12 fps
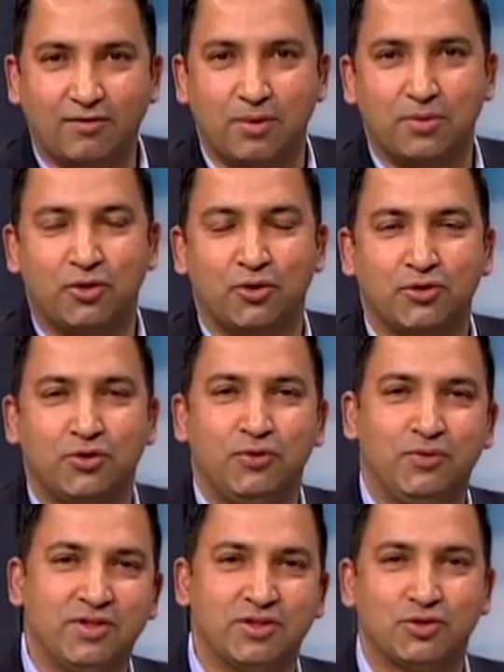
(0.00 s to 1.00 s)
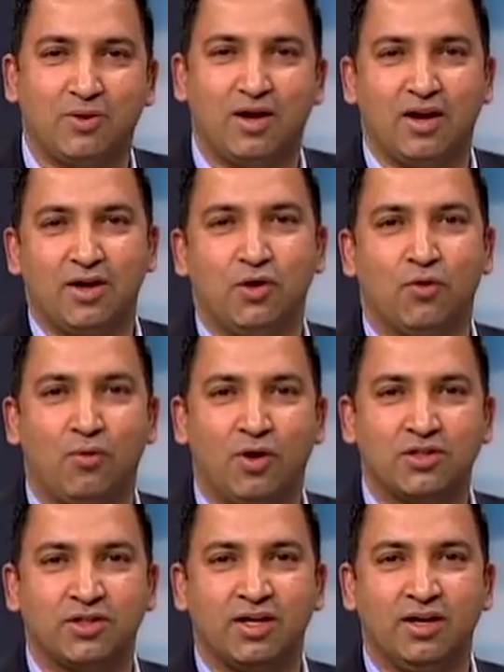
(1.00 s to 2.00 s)
I'm your host, Yudhvir Jaswal, and you're
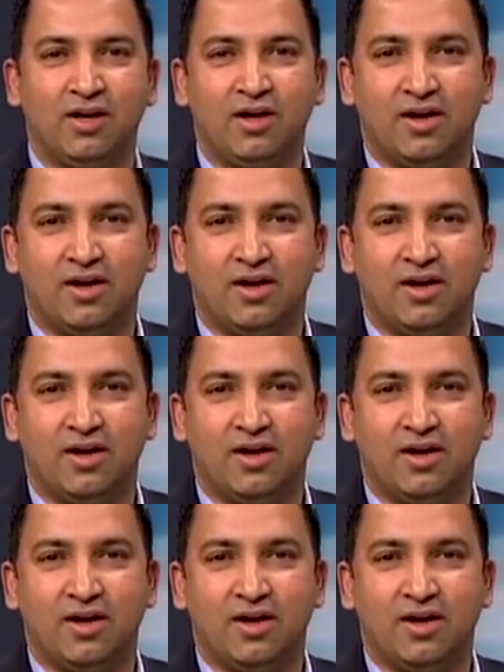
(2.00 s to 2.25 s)
watching